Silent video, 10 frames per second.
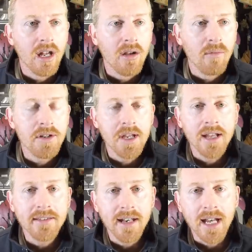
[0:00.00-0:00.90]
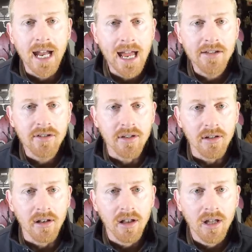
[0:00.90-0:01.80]
when you enter the
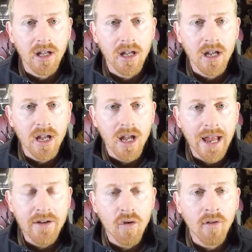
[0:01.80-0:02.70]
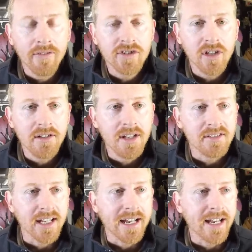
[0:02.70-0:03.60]
castle and all of a sudden
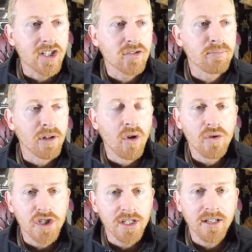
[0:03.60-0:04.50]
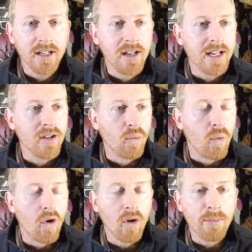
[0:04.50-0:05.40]
there's like an explosion in the
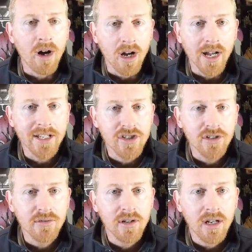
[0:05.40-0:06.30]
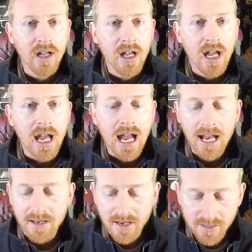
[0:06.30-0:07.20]
wall behind you
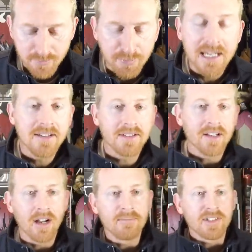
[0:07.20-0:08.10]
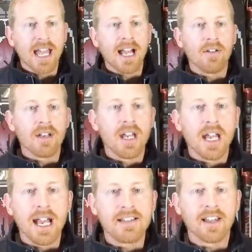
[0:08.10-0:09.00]
and this beast comes out,
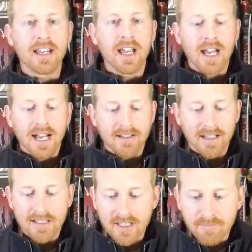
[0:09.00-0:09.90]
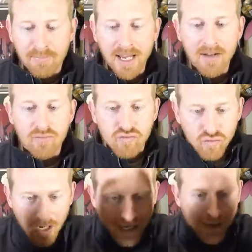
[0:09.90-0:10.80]
it's like this big
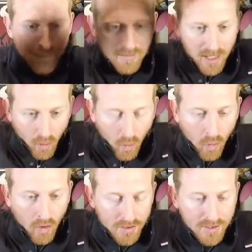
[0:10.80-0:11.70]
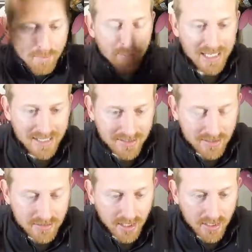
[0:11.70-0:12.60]
ram-horned
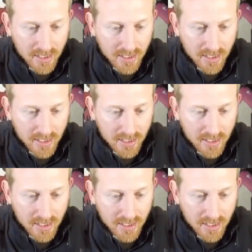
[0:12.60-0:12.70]
beast